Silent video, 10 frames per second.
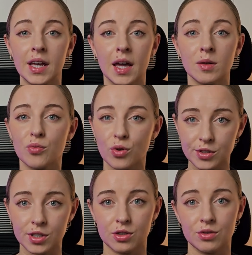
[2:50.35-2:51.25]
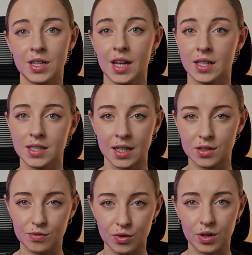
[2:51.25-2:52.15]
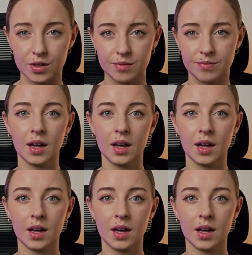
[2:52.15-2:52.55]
and prosecuting NDIS fraud.